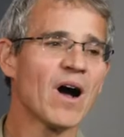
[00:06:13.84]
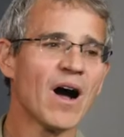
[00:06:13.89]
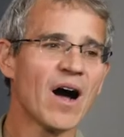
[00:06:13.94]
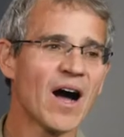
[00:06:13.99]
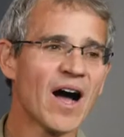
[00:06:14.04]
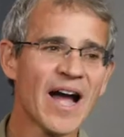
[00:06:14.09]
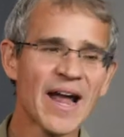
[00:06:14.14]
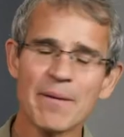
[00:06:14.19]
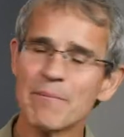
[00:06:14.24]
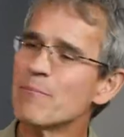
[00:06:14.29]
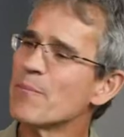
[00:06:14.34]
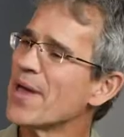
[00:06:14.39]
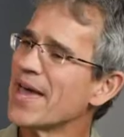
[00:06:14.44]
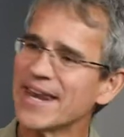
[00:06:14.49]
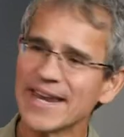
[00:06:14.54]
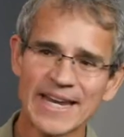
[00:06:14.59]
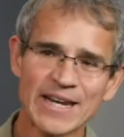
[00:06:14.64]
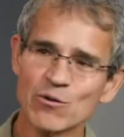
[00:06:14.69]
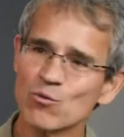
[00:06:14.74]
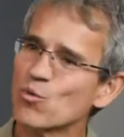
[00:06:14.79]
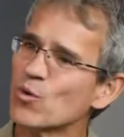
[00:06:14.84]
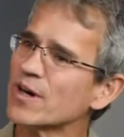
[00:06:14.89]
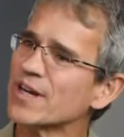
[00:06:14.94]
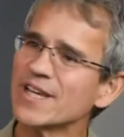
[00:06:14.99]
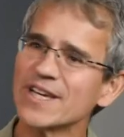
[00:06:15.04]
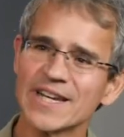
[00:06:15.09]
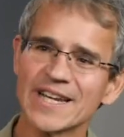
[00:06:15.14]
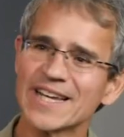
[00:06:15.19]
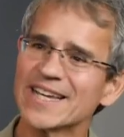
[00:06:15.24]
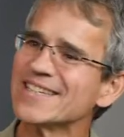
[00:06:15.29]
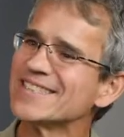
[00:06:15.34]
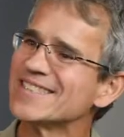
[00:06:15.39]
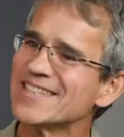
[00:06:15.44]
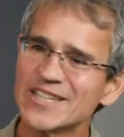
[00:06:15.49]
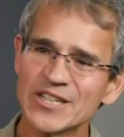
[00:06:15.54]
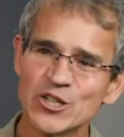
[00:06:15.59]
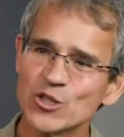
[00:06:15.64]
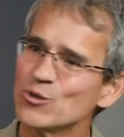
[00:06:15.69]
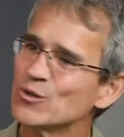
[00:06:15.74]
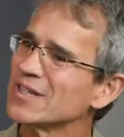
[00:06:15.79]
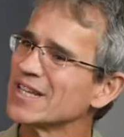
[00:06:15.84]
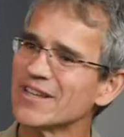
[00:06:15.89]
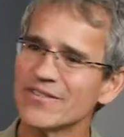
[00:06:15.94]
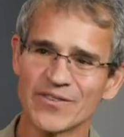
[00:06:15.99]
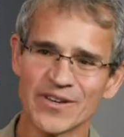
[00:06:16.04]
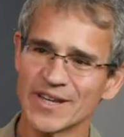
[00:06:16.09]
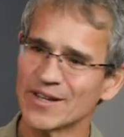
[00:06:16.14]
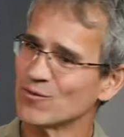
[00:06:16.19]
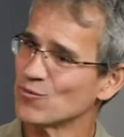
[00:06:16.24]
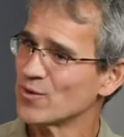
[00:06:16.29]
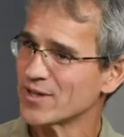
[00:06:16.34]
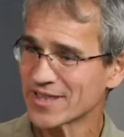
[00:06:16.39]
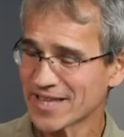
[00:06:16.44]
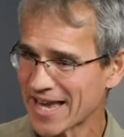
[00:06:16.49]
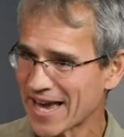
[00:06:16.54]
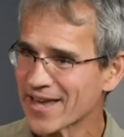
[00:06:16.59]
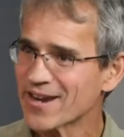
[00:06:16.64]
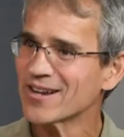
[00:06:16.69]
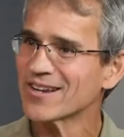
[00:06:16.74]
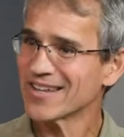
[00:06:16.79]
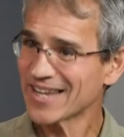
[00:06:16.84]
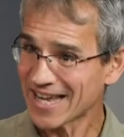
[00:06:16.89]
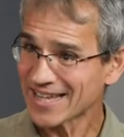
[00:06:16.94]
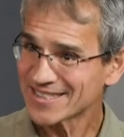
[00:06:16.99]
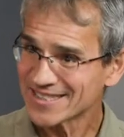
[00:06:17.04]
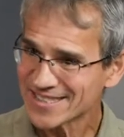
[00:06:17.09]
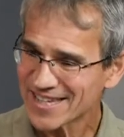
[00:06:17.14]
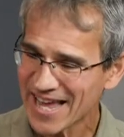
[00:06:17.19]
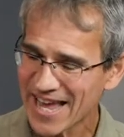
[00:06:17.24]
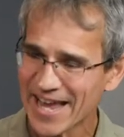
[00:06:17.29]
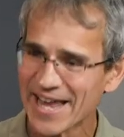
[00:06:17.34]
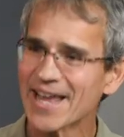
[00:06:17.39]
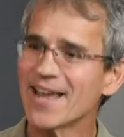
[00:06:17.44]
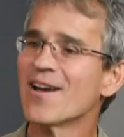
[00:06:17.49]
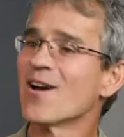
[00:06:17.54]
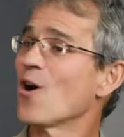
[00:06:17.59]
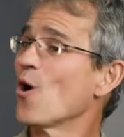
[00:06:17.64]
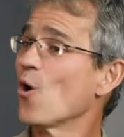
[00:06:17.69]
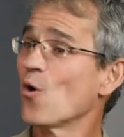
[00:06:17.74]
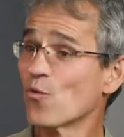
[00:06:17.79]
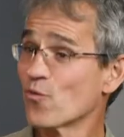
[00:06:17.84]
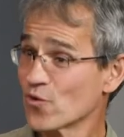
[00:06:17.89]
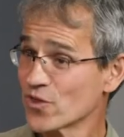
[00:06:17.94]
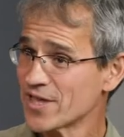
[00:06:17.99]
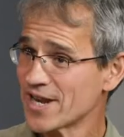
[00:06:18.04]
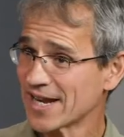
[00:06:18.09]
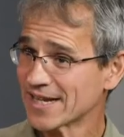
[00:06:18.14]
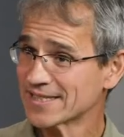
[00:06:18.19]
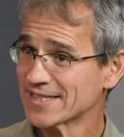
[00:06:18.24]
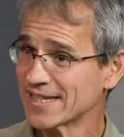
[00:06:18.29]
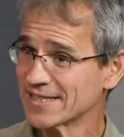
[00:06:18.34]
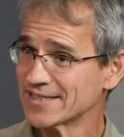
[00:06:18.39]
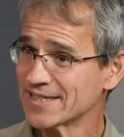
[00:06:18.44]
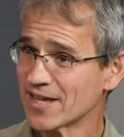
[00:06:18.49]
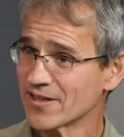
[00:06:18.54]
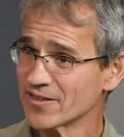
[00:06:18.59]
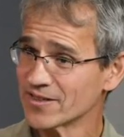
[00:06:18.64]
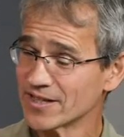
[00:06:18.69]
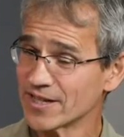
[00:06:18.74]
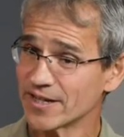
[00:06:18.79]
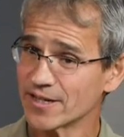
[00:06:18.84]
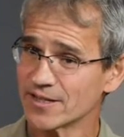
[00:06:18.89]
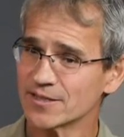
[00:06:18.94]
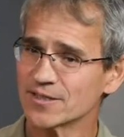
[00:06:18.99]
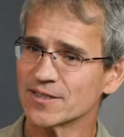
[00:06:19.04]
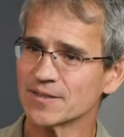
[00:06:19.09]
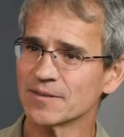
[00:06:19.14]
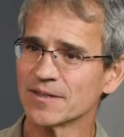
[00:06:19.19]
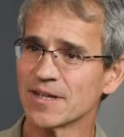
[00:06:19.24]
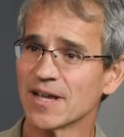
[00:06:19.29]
I'm betting we're going to continue living with cattle, let's say, over the next 10,000 years.